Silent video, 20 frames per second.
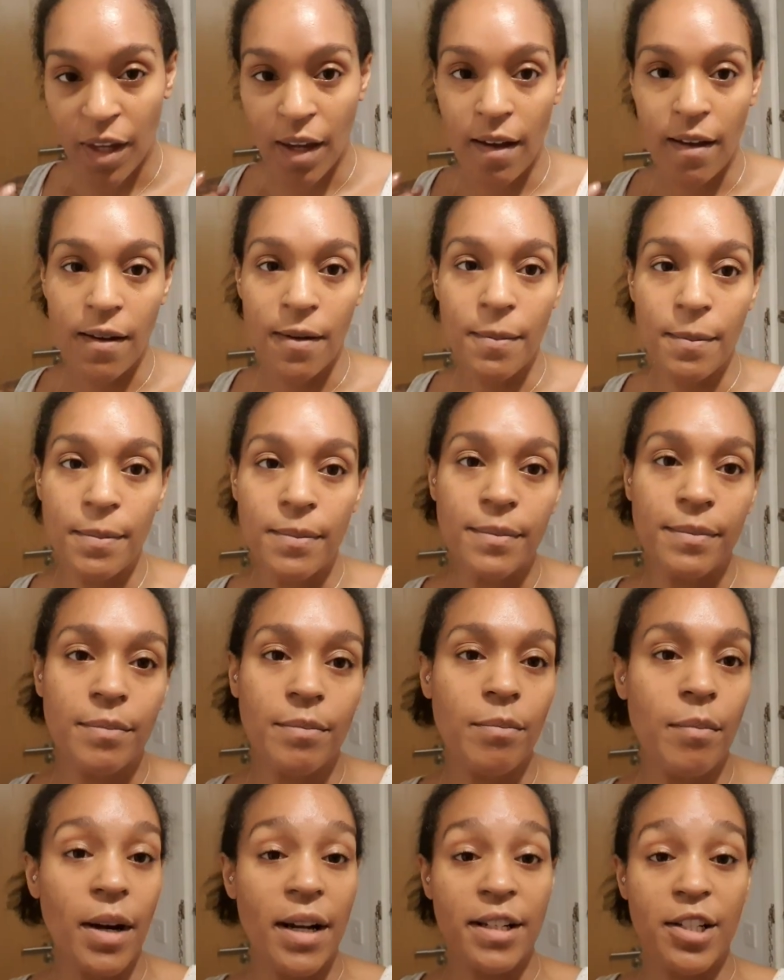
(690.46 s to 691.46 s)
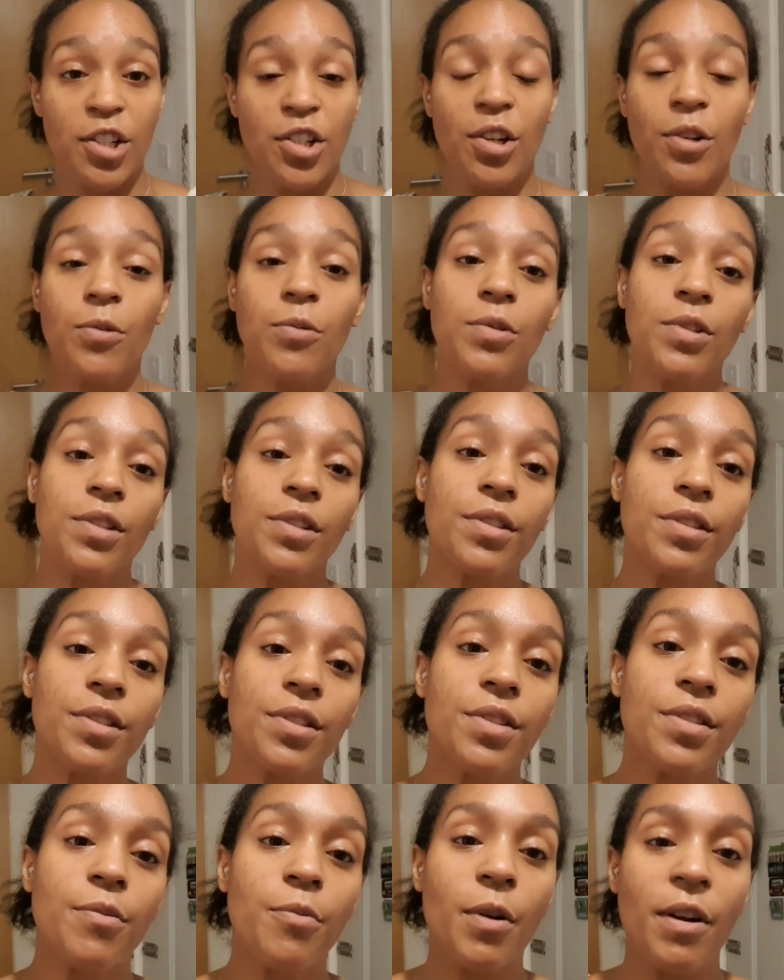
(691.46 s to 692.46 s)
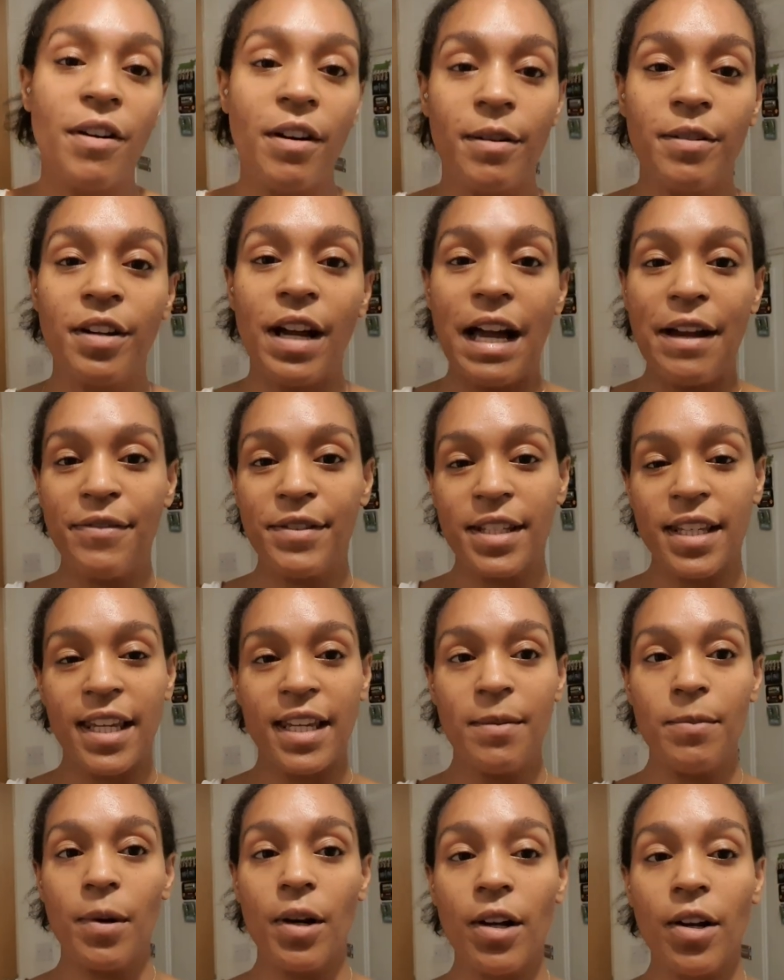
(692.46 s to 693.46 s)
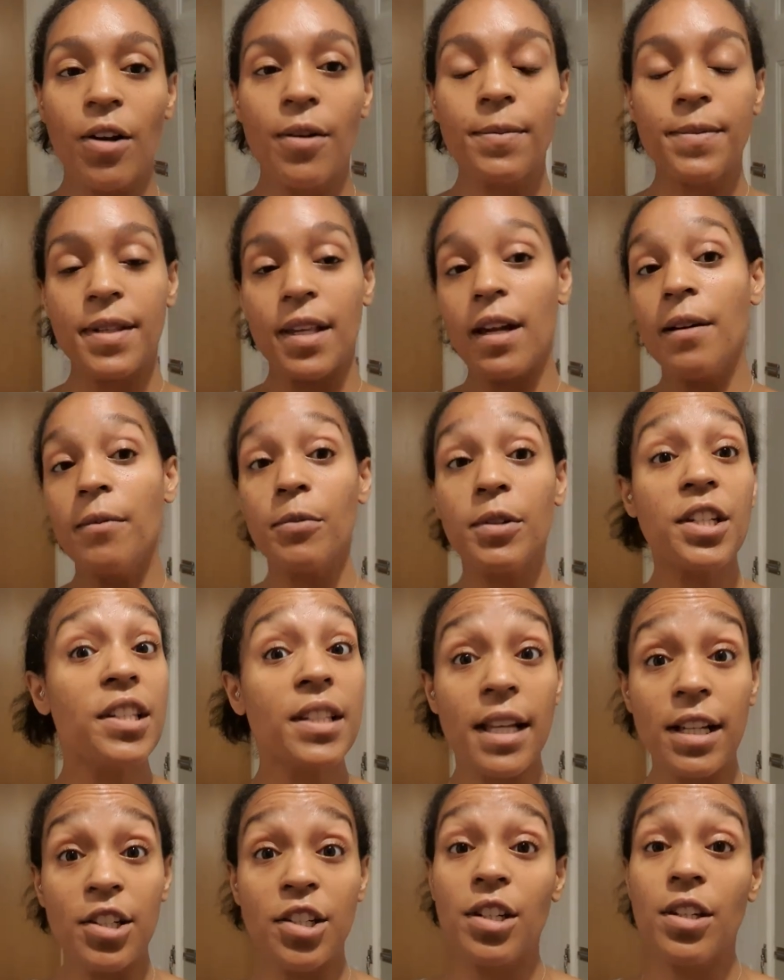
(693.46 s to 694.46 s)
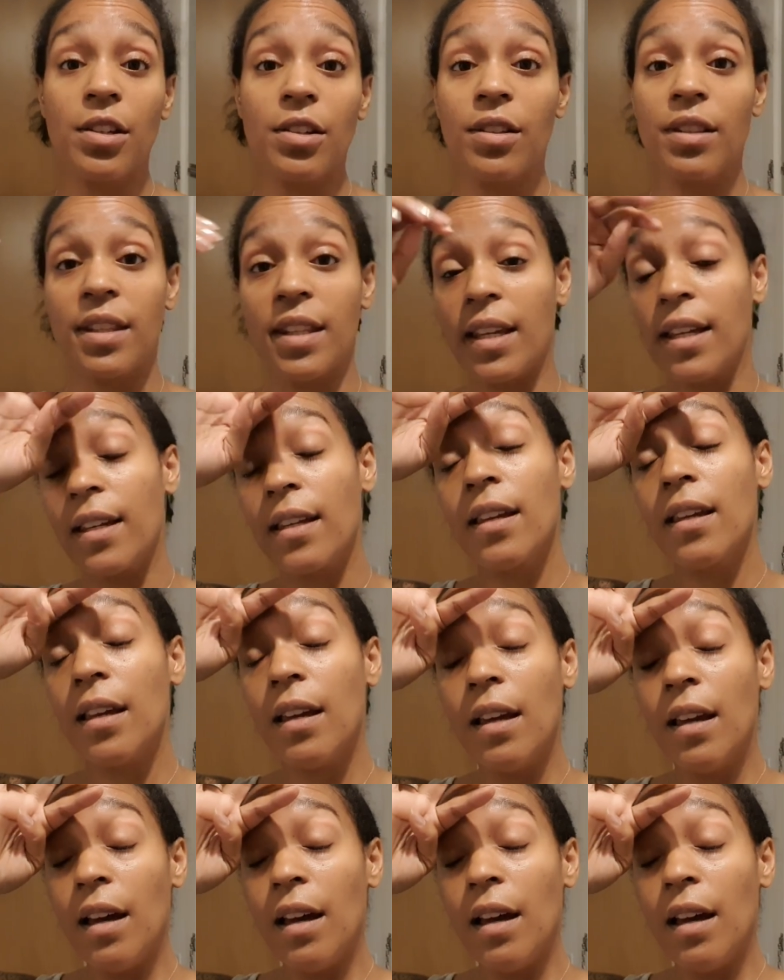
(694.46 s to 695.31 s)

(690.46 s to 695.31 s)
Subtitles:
my shoulders, where I have to keep my arms up, which is actually a good thing.